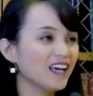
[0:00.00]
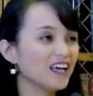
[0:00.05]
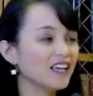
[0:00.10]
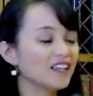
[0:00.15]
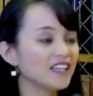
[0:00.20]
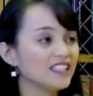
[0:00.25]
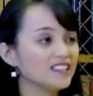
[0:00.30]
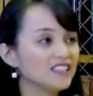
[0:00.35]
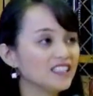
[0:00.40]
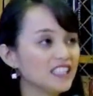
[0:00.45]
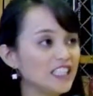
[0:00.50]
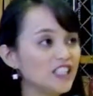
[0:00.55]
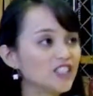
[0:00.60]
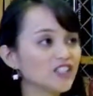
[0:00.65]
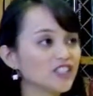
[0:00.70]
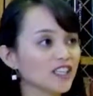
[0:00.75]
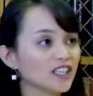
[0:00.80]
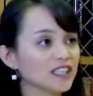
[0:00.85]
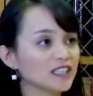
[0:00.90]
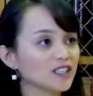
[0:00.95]
They
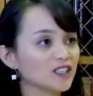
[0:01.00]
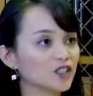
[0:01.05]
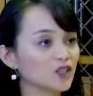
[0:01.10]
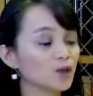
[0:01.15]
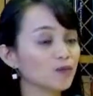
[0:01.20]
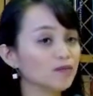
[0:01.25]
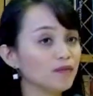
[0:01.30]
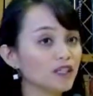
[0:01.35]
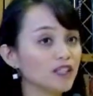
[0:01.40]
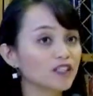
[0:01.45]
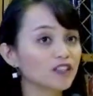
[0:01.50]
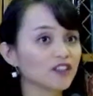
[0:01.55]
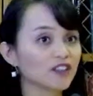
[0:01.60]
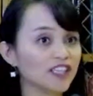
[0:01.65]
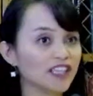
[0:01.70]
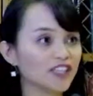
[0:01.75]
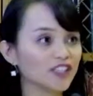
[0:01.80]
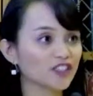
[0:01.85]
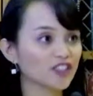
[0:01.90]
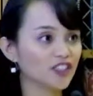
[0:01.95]
teach us to build
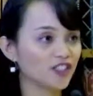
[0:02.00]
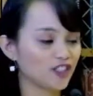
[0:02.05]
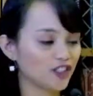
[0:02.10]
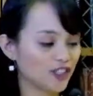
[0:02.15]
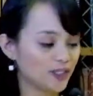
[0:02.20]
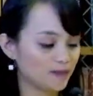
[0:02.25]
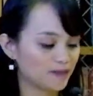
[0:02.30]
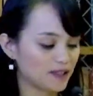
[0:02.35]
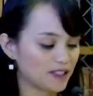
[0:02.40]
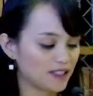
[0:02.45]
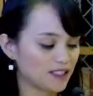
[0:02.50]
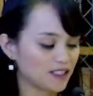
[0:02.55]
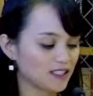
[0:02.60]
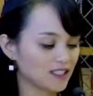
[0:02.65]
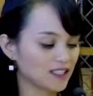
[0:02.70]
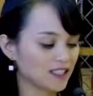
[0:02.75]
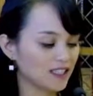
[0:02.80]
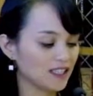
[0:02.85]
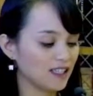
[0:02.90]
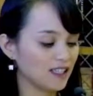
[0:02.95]
relationships.
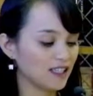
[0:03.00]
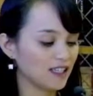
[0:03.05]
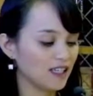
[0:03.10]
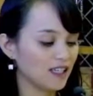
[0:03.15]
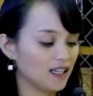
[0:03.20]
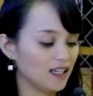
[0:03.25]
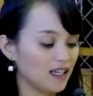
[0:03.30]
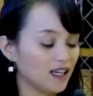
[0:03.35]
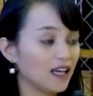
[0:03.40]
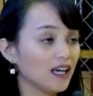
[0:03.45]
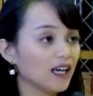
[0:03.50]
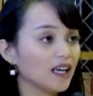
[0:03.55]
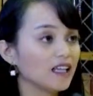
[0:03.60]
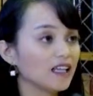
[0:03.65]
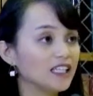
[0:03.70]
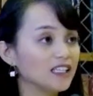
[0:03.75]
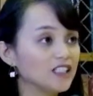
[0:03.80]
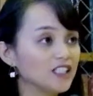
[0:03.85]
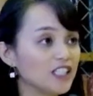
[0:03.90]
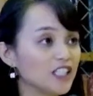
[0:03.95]

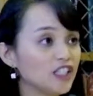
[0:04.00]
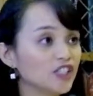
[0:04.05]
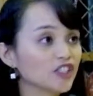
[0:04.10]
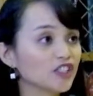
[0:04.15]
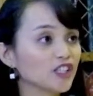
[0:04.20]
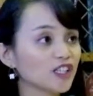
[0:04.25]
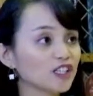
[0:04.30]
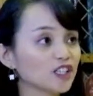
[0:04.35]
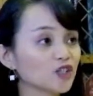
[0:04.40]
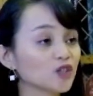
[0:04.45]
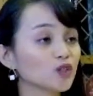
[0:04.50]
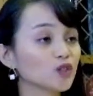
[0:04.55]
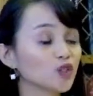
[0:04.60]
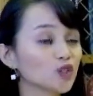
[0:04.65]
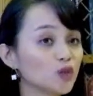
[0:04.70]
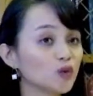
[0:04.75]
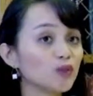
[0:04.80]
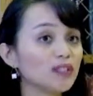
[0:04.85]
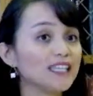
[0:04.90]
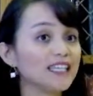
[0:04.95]
They teach us to
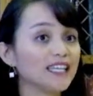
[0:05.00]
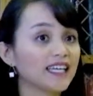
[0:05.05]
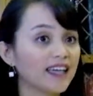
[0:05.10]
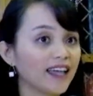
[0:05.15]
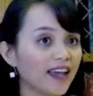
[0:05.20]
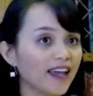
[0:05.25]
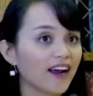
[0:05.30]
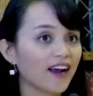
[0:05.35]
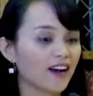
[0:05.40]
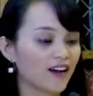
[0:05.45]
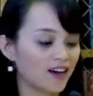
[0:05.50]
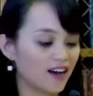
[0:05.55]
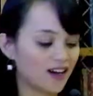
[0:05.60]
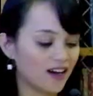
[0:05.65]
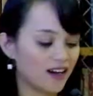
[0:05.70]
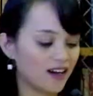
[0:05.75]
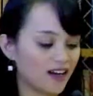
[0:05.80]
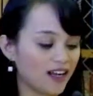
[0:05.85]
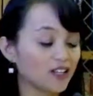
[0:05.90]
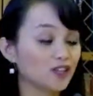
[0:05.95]
truly care
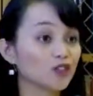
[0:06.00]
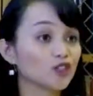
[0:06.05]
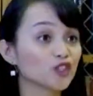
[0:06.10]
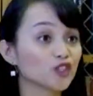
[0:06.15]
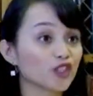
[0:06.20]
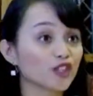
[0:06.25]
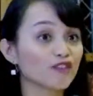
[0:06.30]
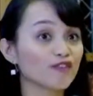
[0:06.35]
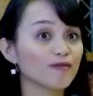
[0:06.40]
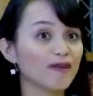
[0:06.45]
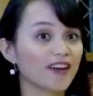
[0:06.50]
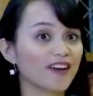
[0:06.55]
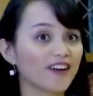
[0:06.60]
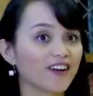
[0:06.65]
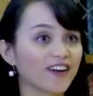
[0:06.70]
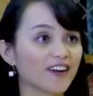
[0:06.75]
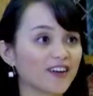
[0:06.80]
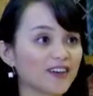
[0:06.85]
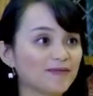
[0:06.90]
and to serve better.